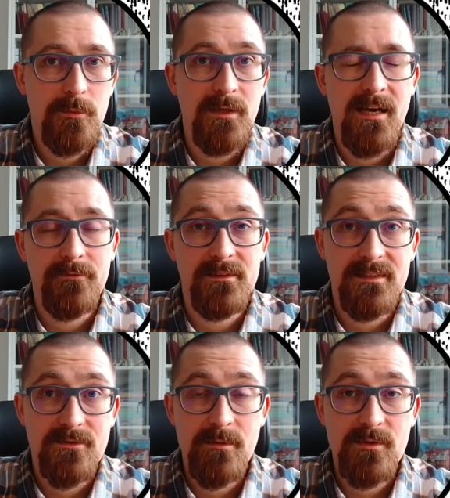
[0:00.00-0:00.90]
we have the
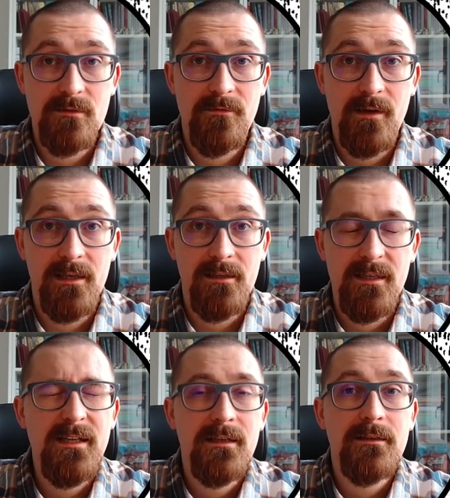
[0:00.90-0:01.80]
description file,
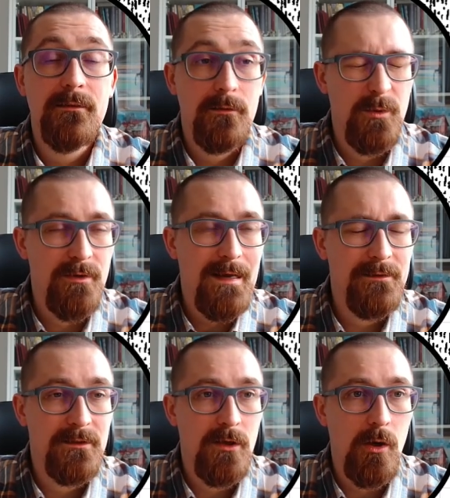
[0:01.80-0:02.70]
we run
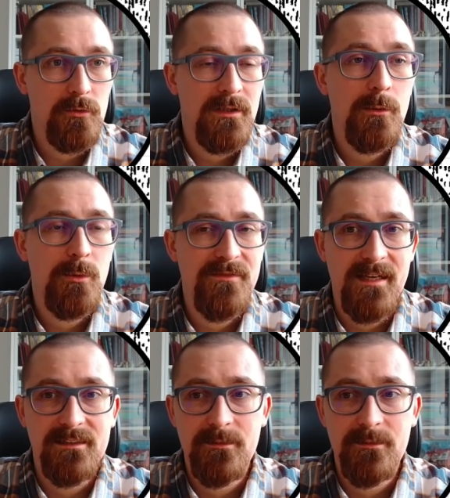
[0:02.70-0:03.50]
the code, we've got the